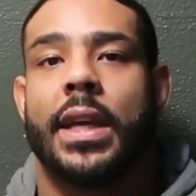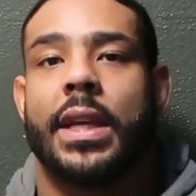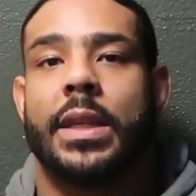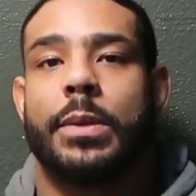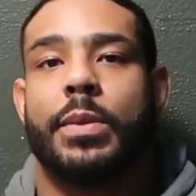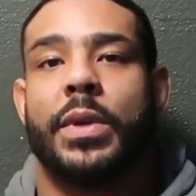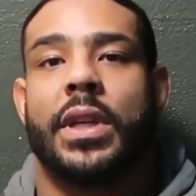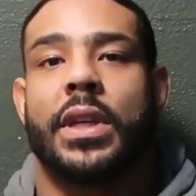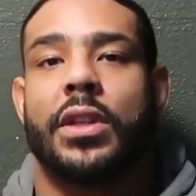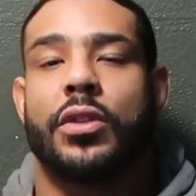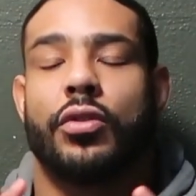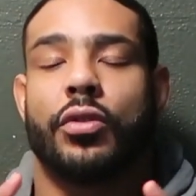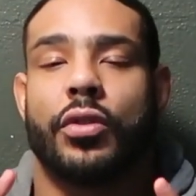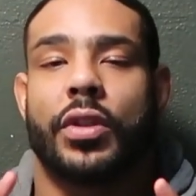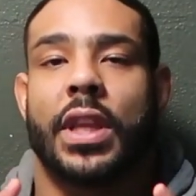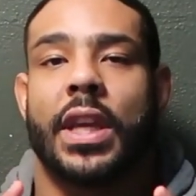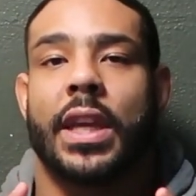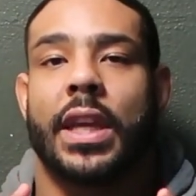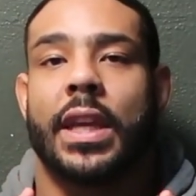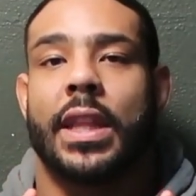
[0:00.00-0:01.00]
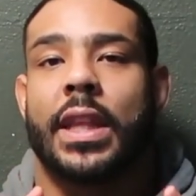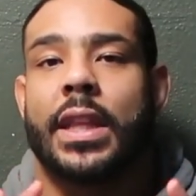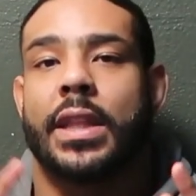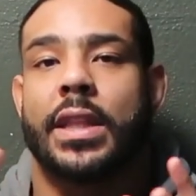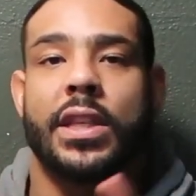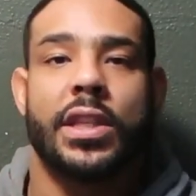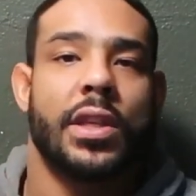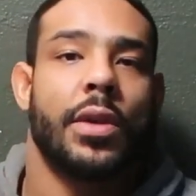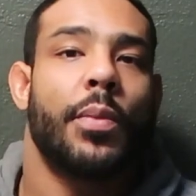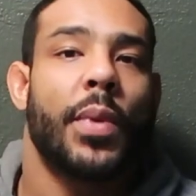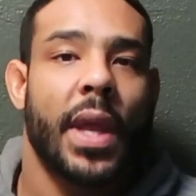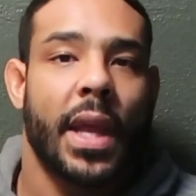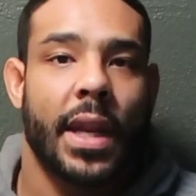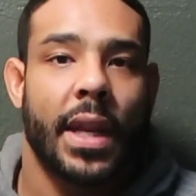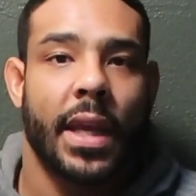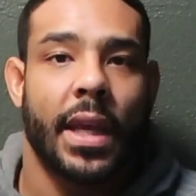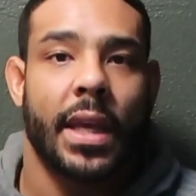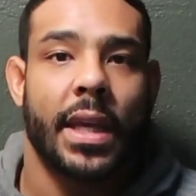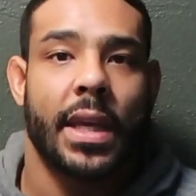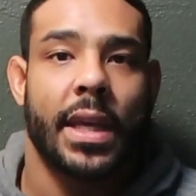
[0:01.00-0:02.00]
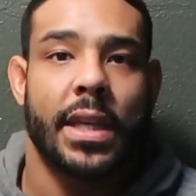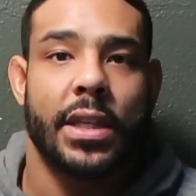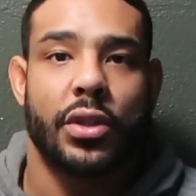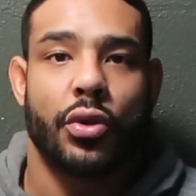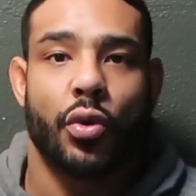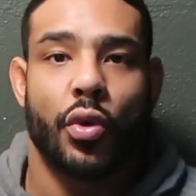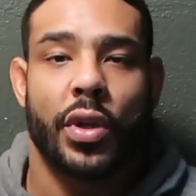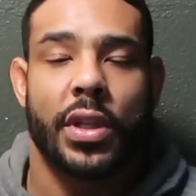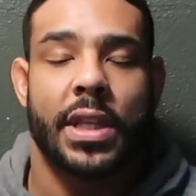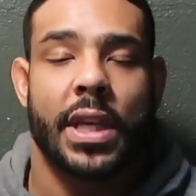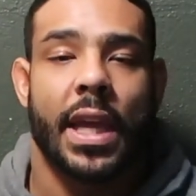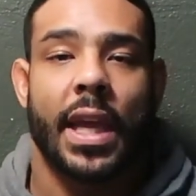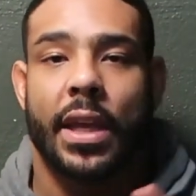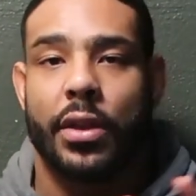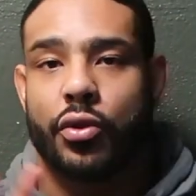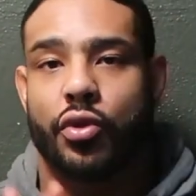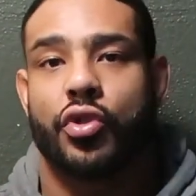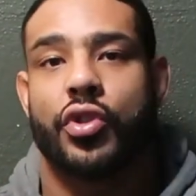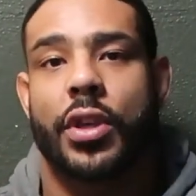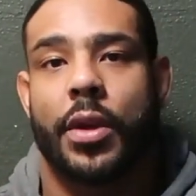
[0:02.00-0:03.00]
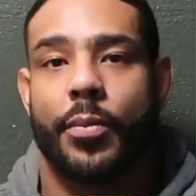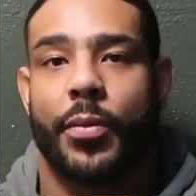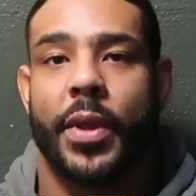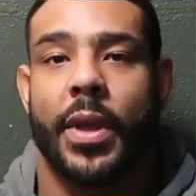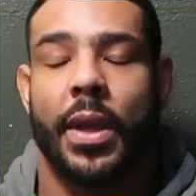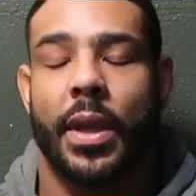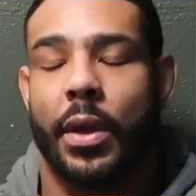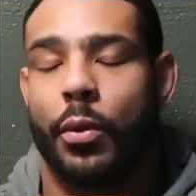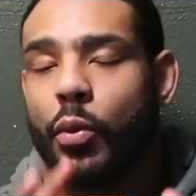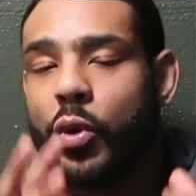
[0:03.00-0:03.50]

is because you're thinking that dissipating it is going to answer something.